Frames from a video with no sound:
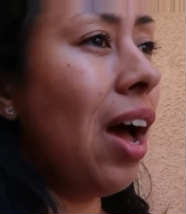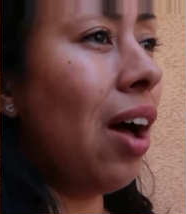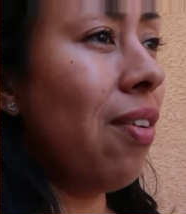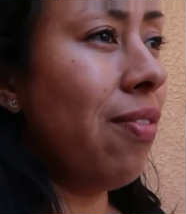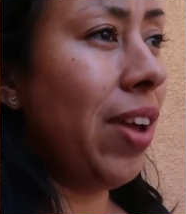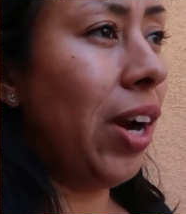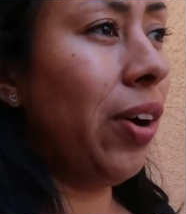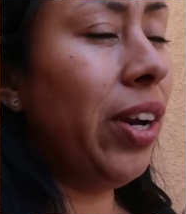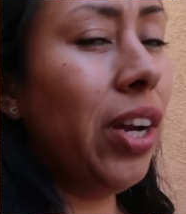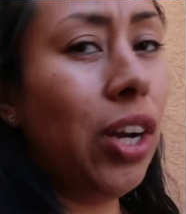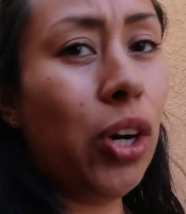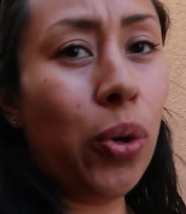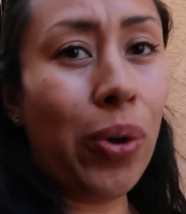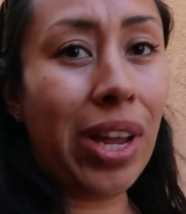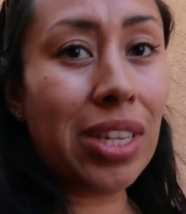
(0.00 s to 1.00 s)
a very
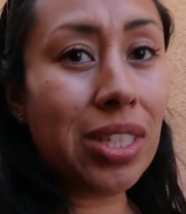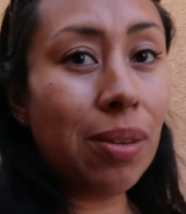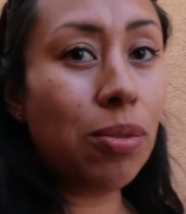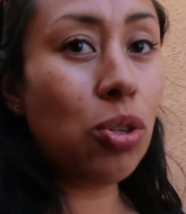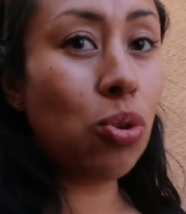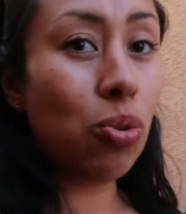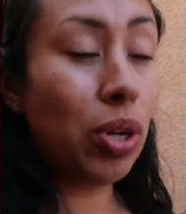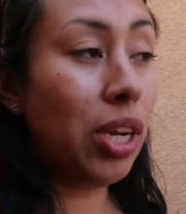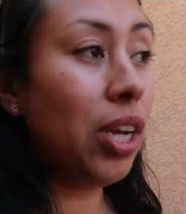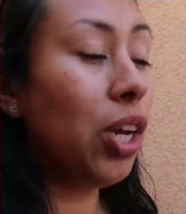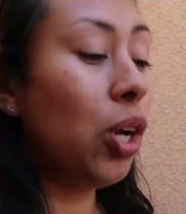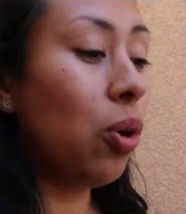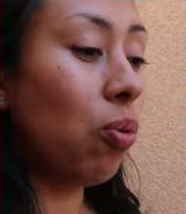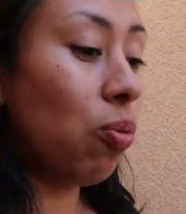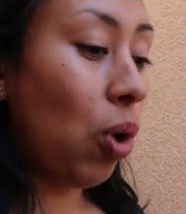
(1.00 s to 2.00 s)
aggressive tree
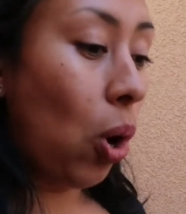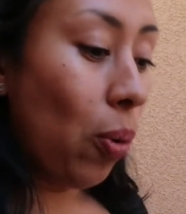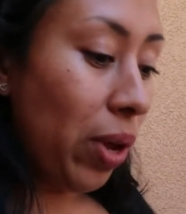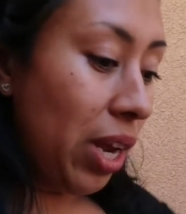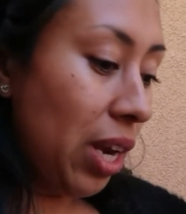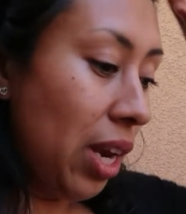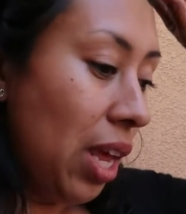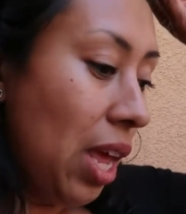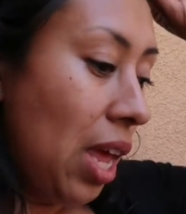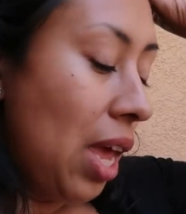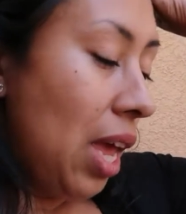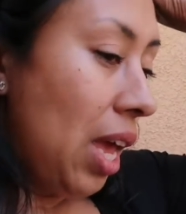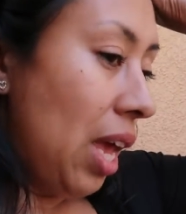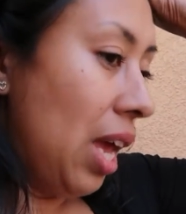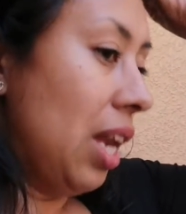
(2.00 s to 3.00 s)
growing
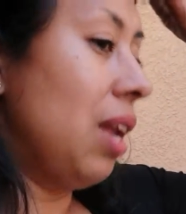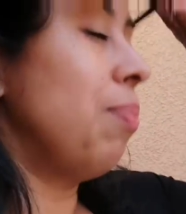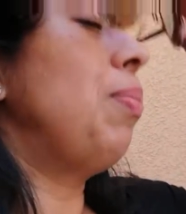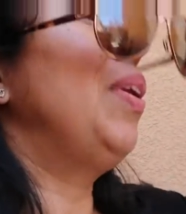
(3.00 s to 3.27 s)
in a